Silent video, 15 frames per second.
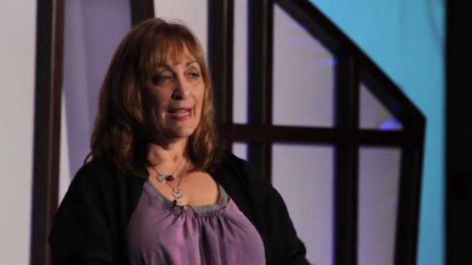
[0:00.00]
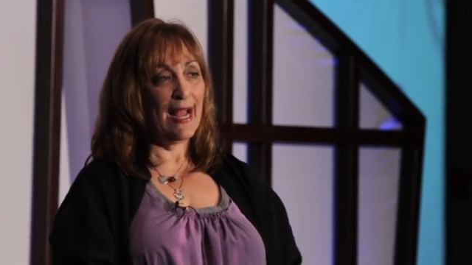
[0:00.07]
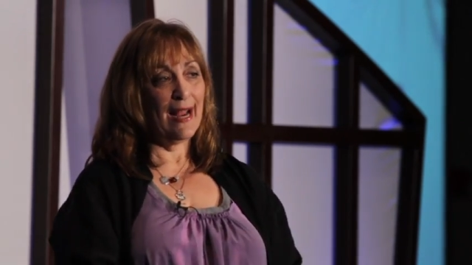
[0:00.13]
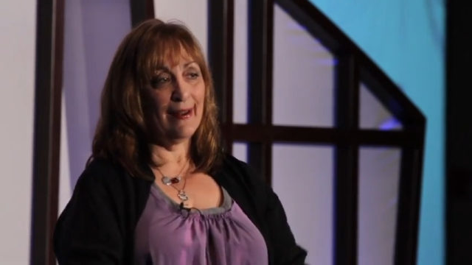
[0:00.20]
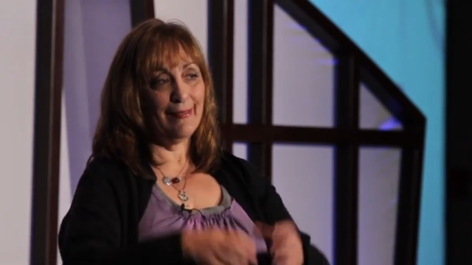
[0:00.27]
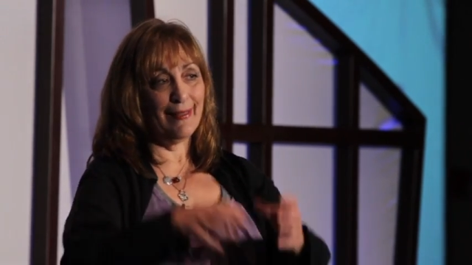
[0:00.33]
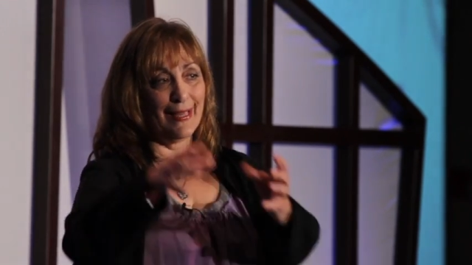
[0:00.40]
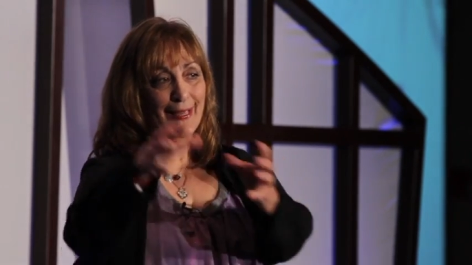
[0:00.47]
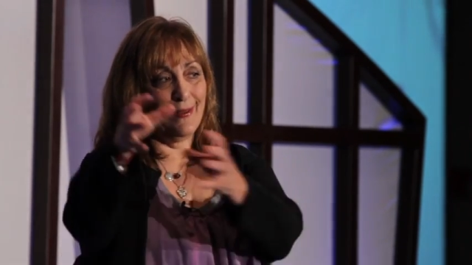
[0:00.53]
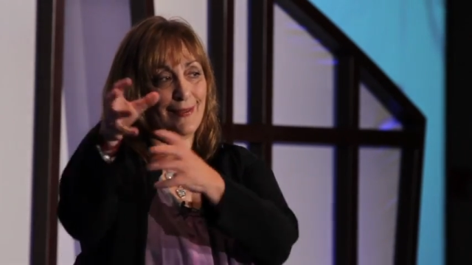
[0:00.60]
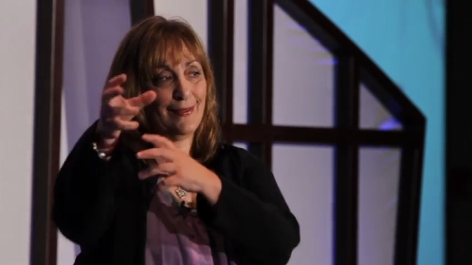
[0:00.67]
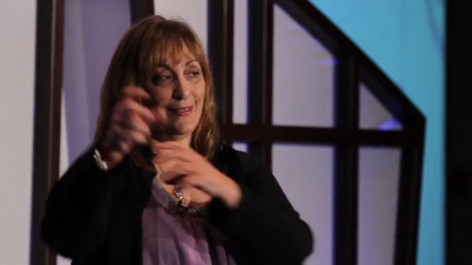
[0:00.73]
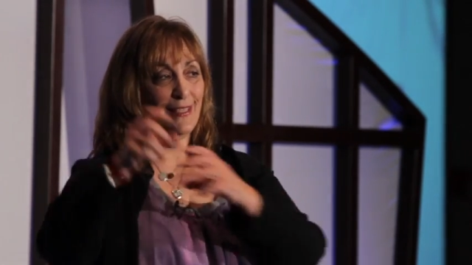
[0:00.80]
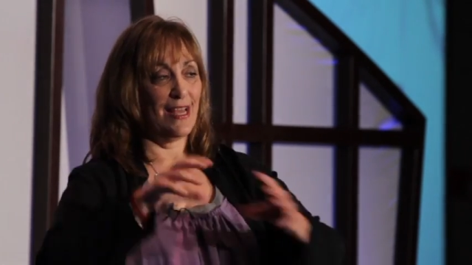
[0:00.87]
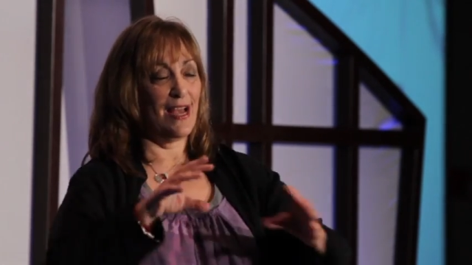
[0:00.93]
kind of
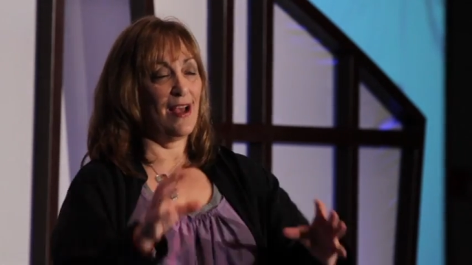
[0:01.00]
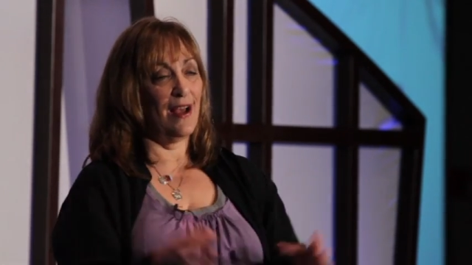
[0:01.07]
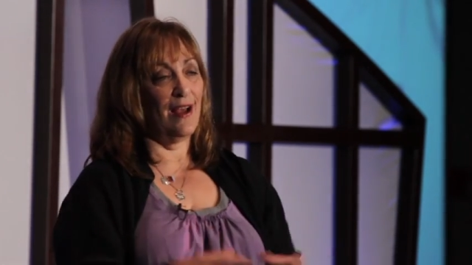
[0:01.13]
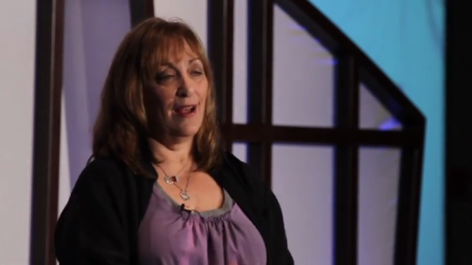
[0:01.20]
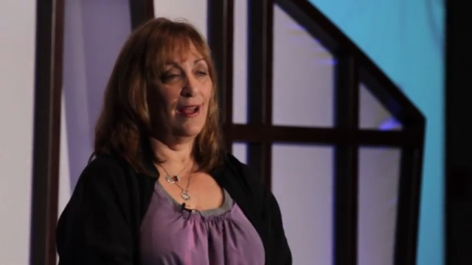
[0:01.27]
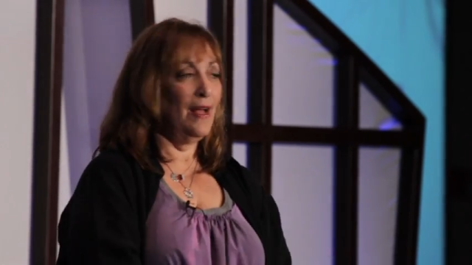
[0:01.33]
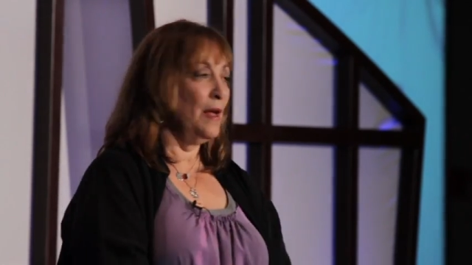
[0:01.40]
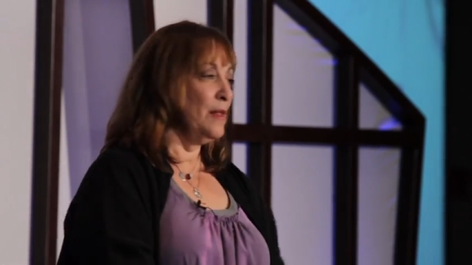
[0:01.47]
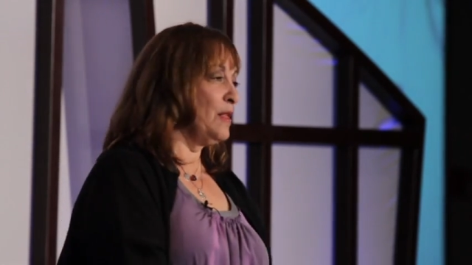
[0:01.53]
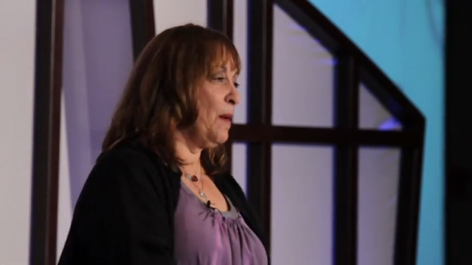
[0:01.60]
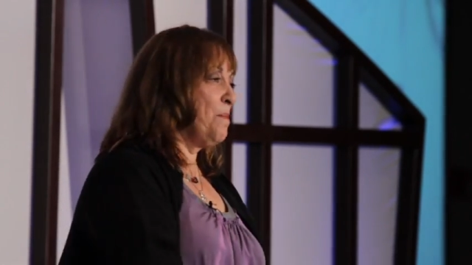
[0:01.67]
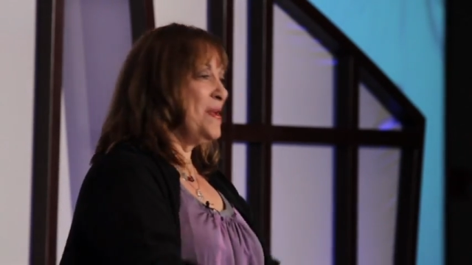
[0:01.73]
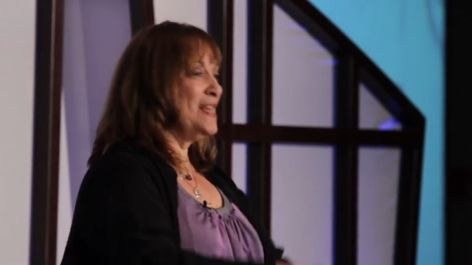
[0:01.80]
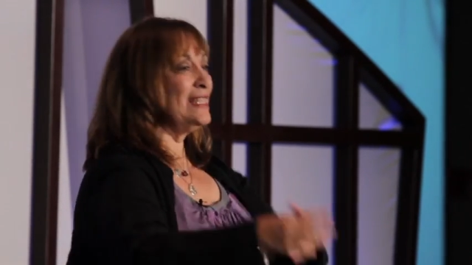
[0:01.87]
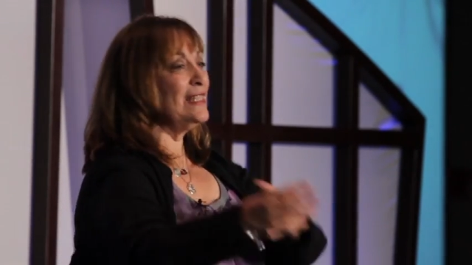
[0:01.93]

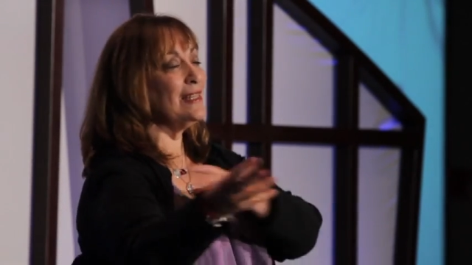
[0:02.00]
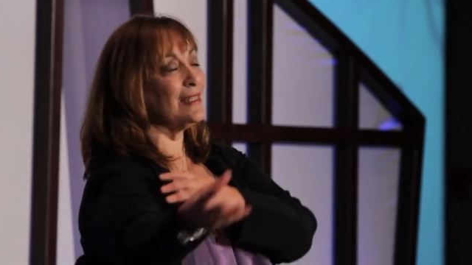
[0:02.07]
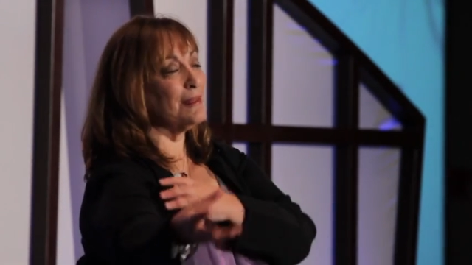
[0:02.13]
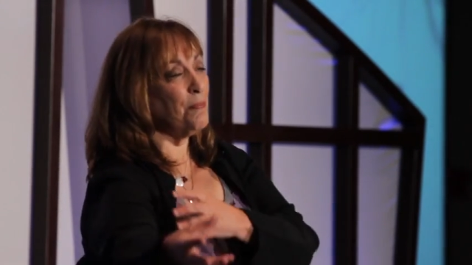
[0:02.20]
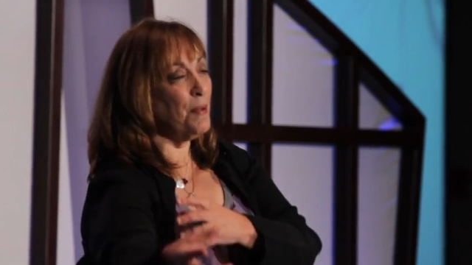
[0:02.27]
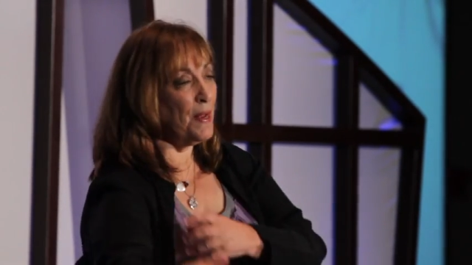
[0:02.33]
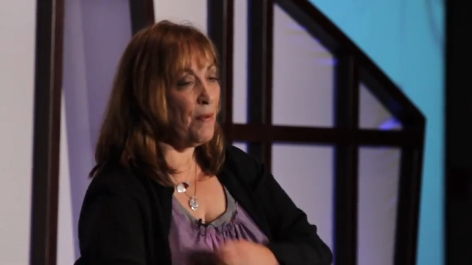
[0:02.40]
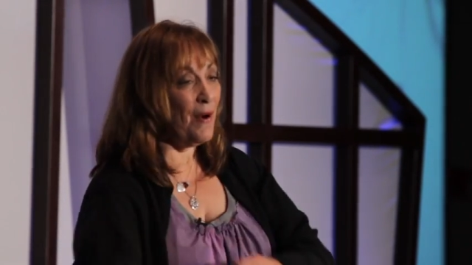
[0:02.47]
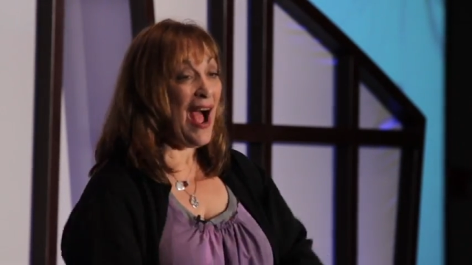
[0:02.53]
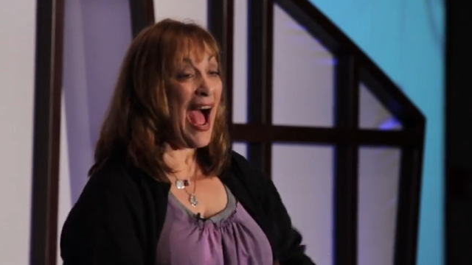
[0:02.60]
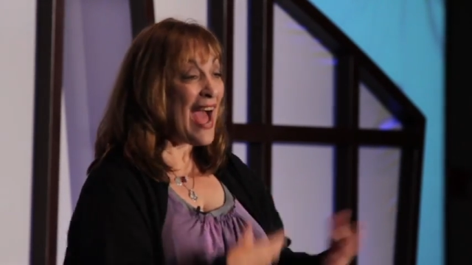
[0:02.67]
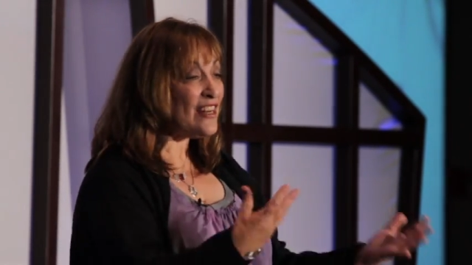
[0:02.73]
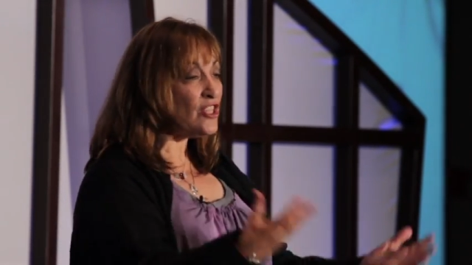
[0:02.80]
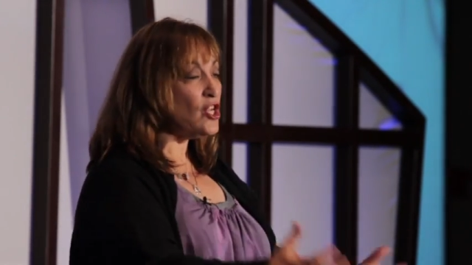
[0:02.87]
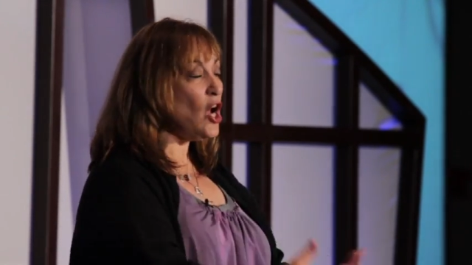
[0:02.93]
the business people
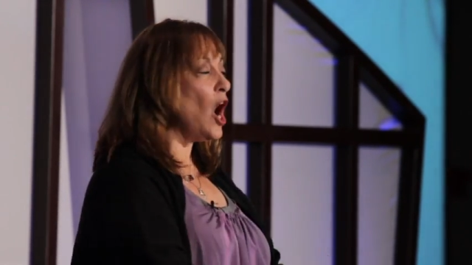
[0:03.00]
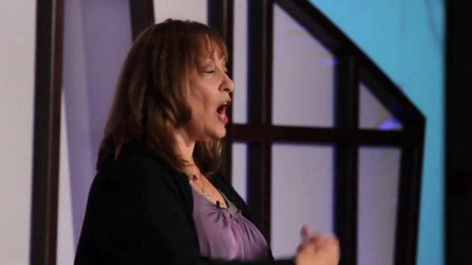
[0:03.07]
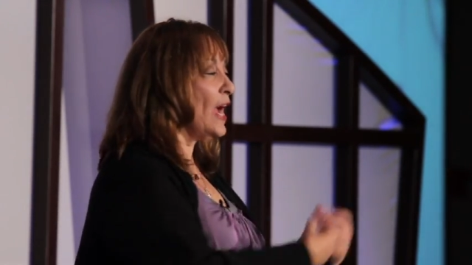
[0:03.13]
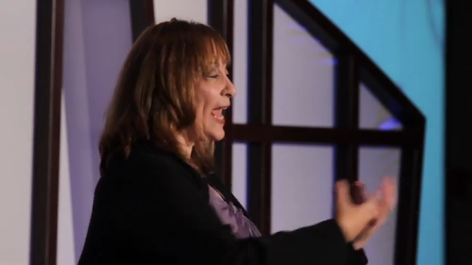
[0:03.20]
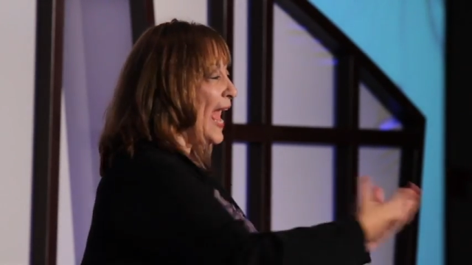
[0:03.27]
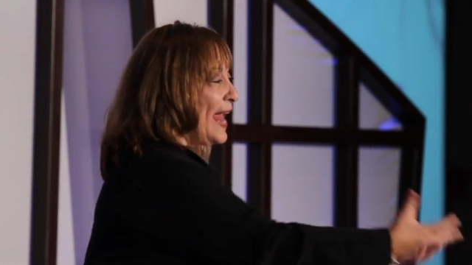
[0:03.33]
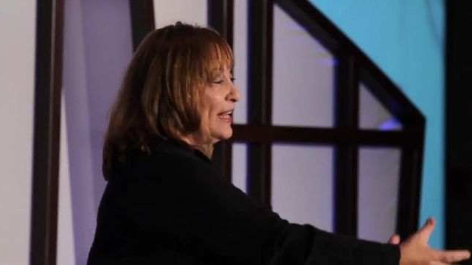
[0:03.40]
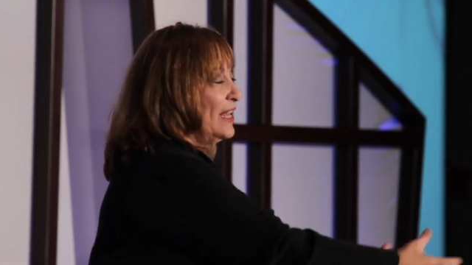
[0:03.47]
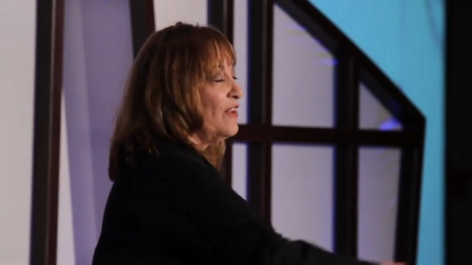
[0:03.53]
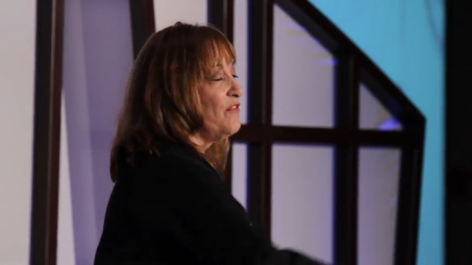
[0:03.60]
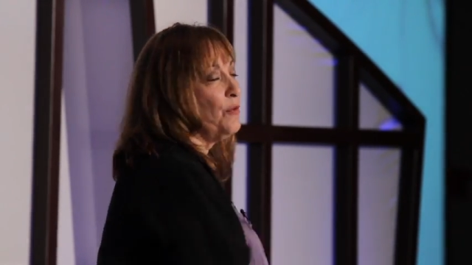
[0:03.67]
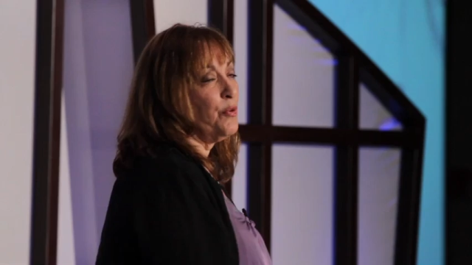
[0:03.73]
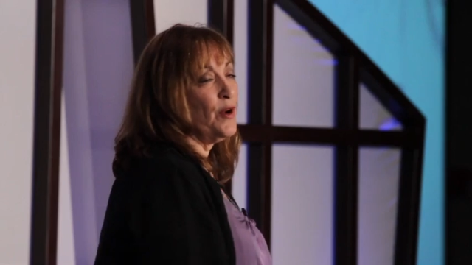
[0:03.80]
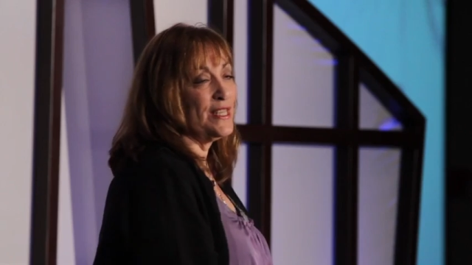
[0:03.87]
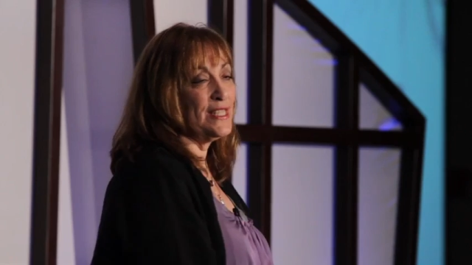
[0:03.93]
how to talk, how to
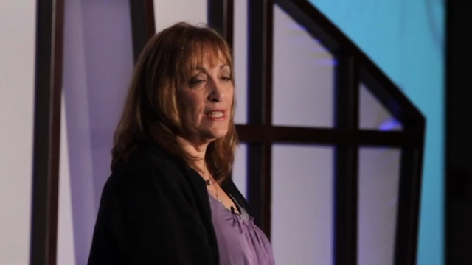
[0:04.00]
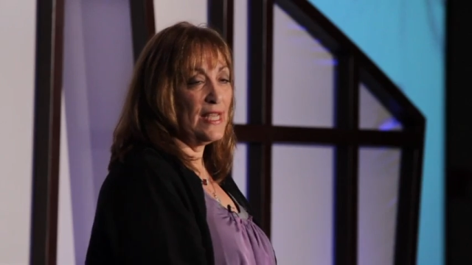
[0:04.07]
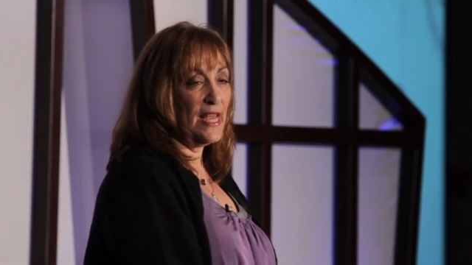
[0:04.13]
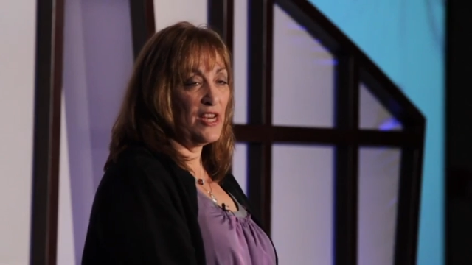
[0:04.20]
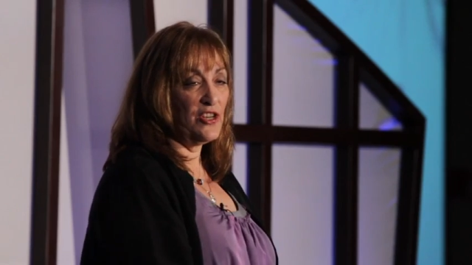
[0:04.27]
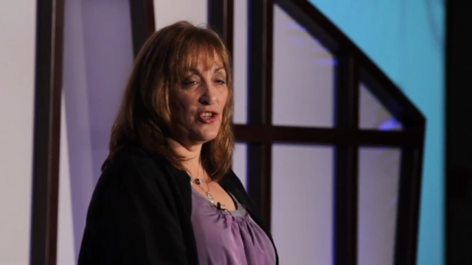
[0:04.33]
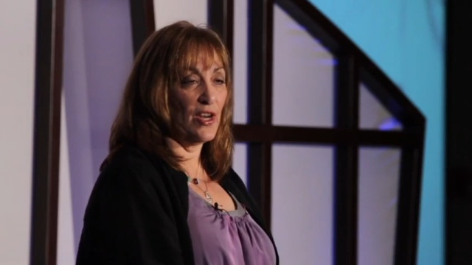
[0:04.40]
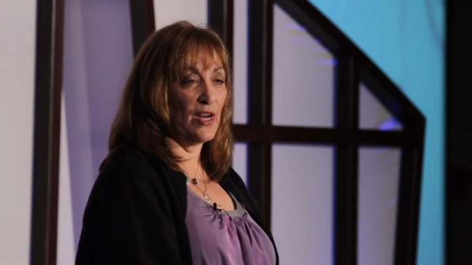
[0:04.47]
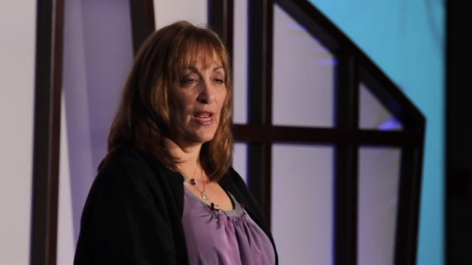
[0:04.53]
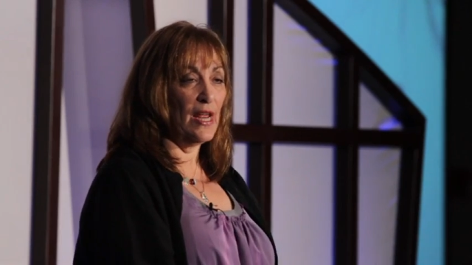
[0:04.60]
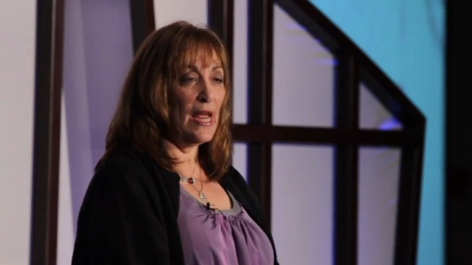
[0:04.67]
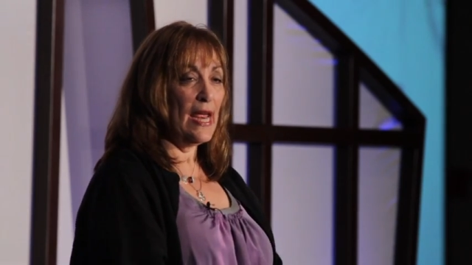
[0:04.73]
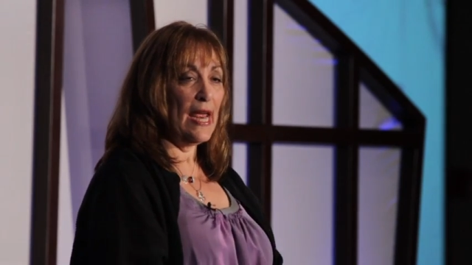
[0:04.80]
give a presentation,